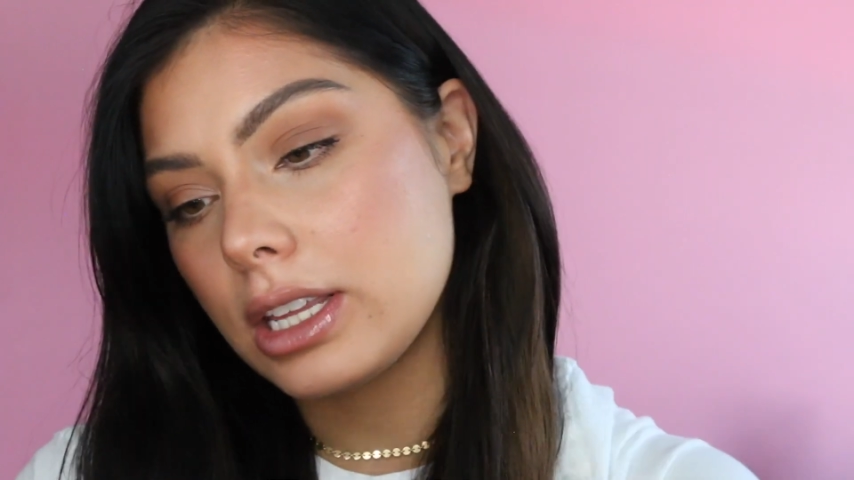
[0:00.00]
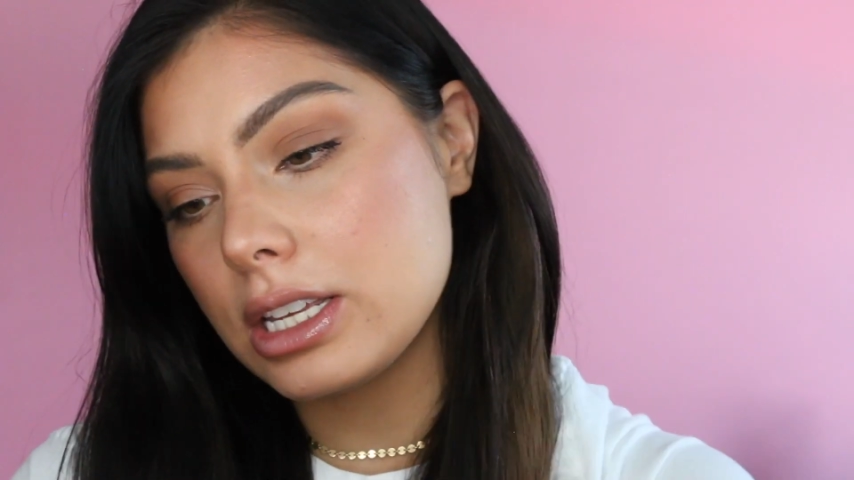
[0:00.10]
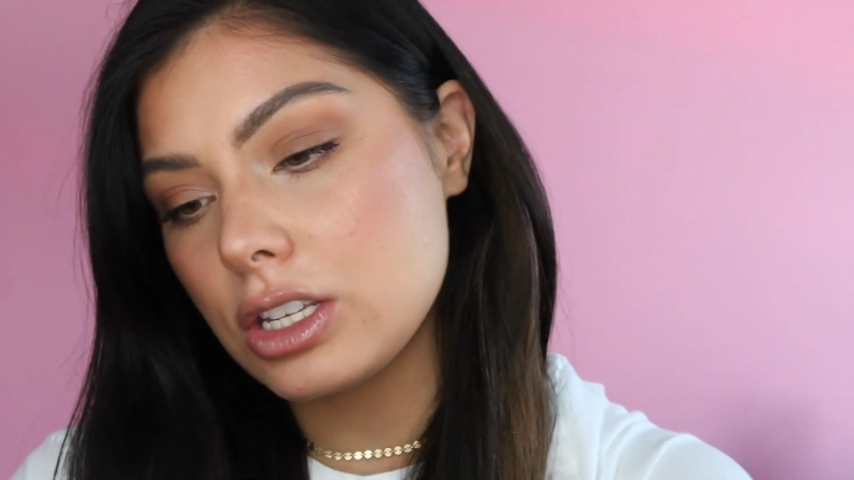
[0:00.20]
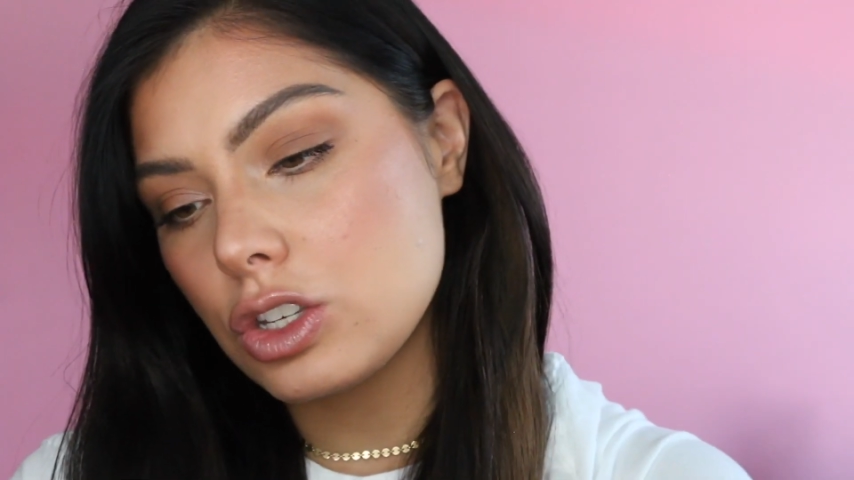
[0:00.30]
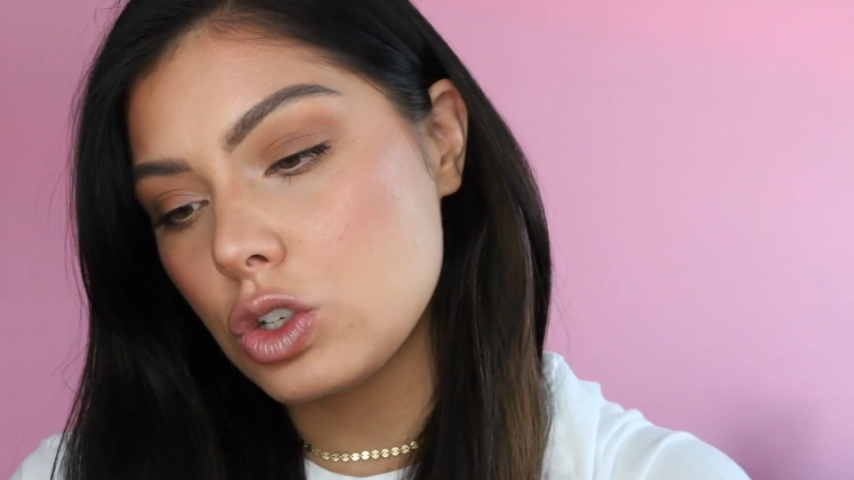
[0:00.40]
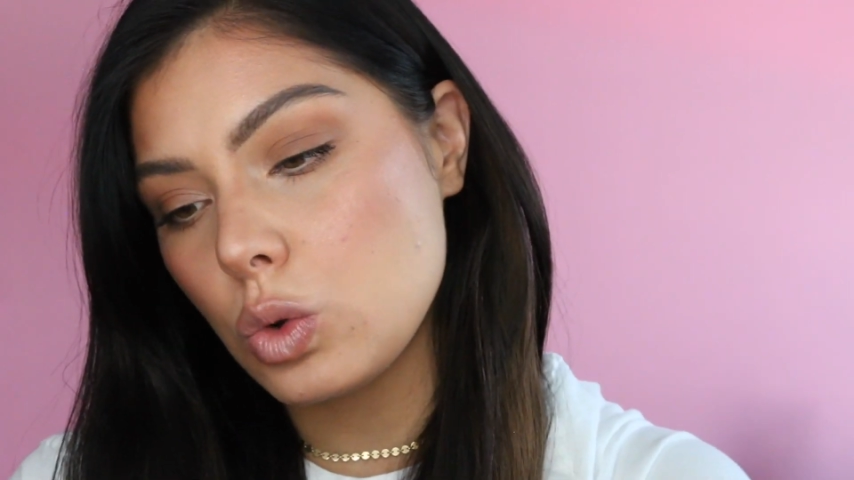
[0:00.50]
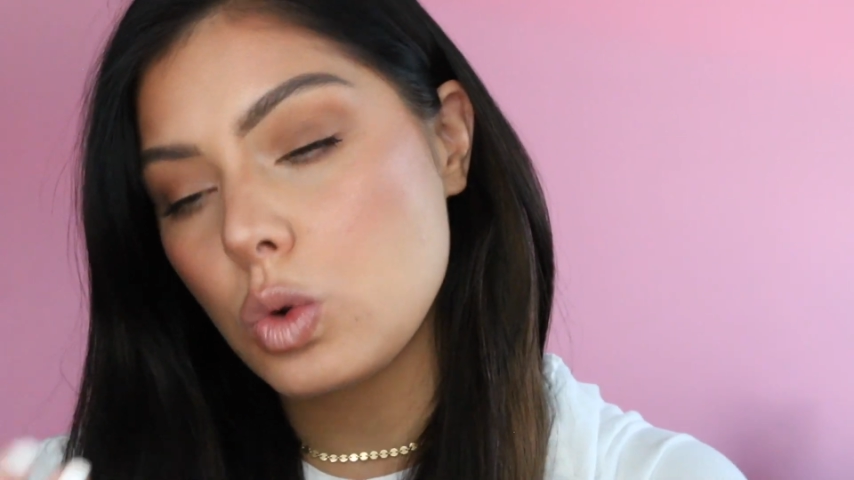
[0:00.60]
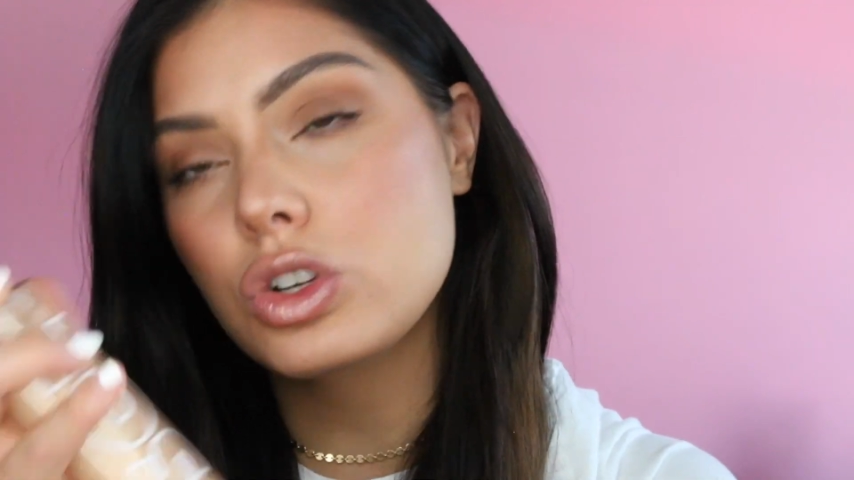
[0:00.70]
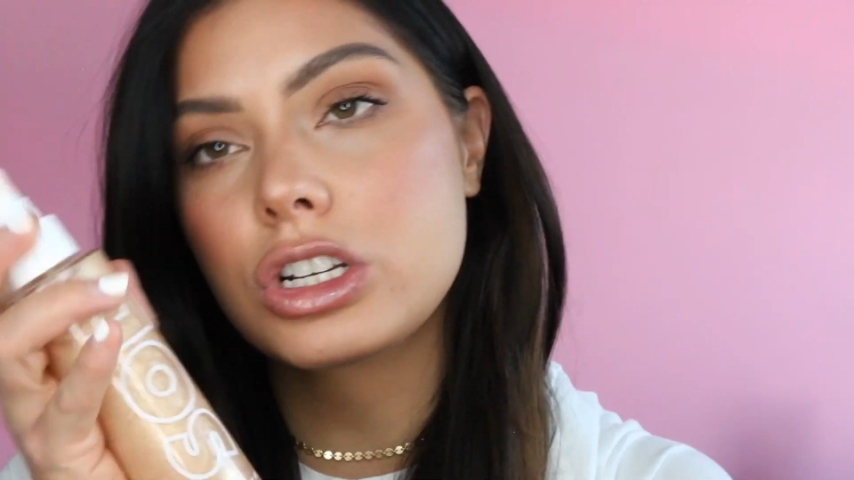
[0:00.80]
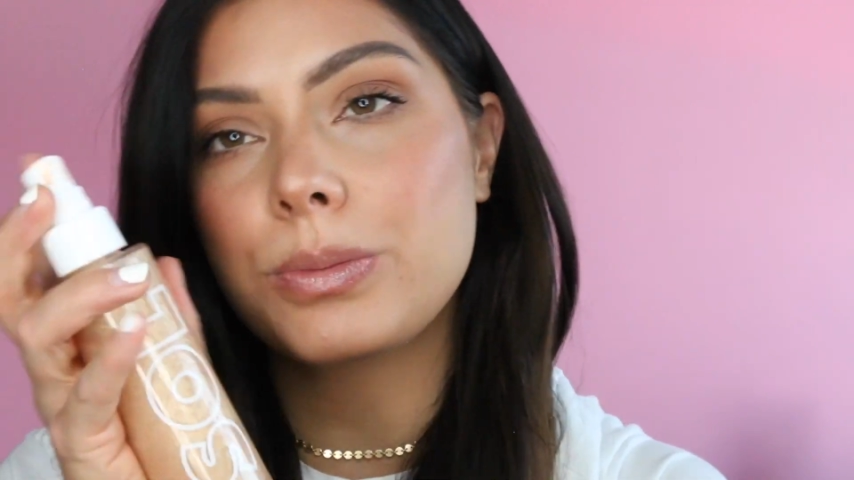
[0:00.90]
this
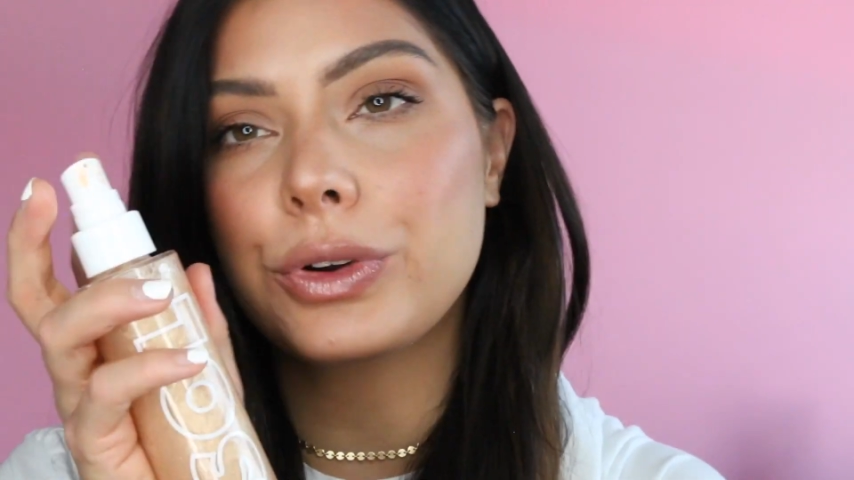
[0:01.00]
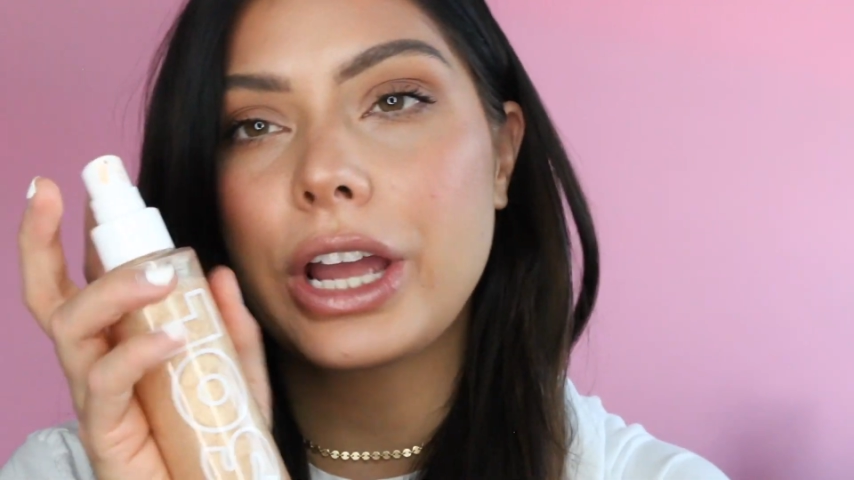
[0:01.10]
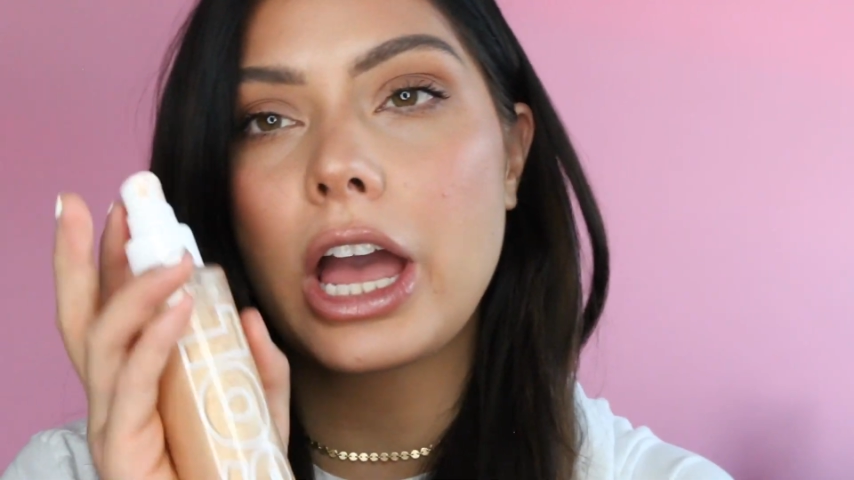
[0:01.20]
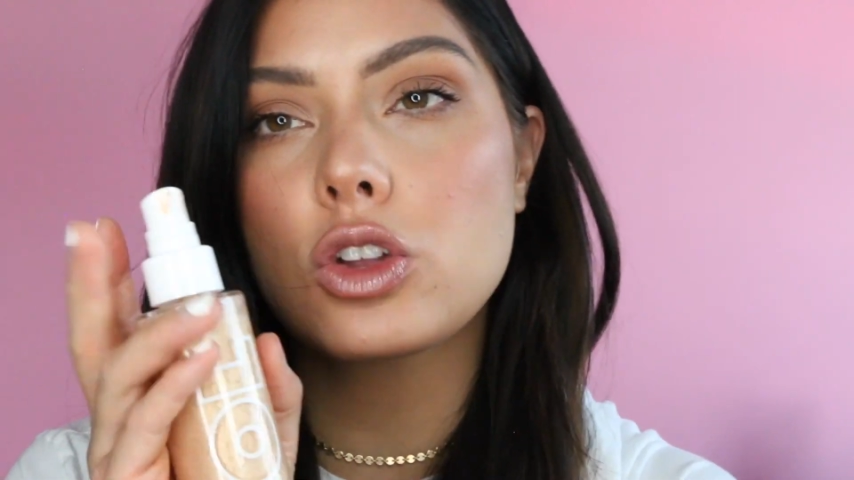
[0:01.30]
Soul Shimmering